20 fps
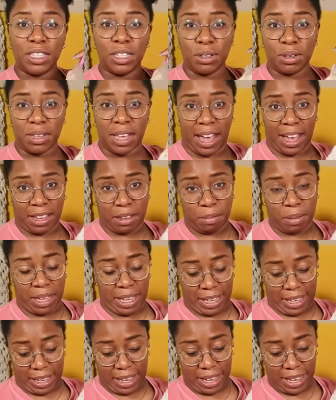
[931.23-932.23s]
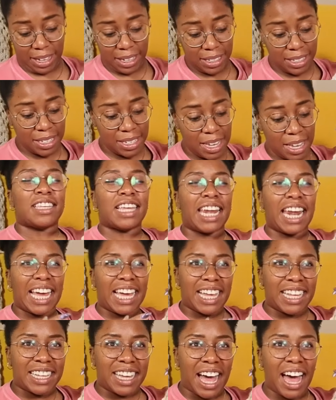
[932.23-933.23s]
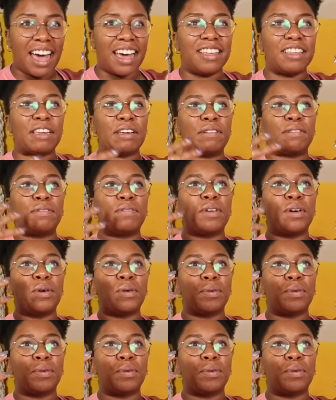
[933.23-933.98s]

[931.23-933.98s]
doodad blanket so that I can kind of